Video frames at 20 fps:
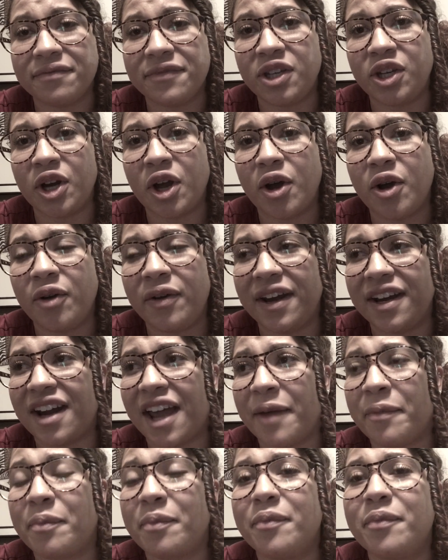you know, and
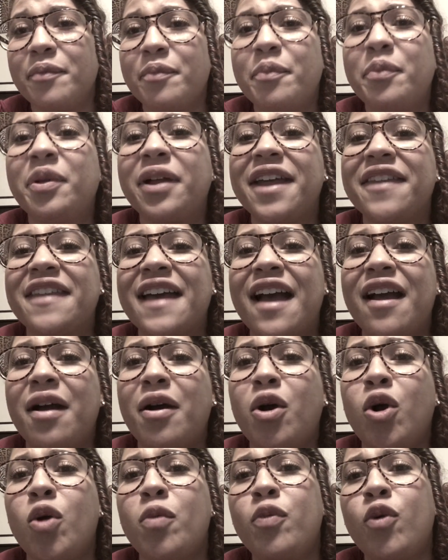I played that,
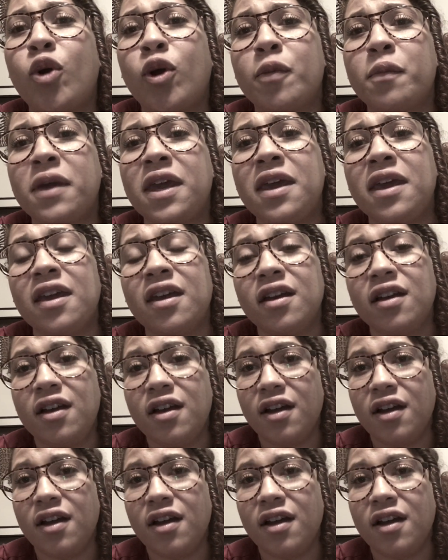oh, poor me,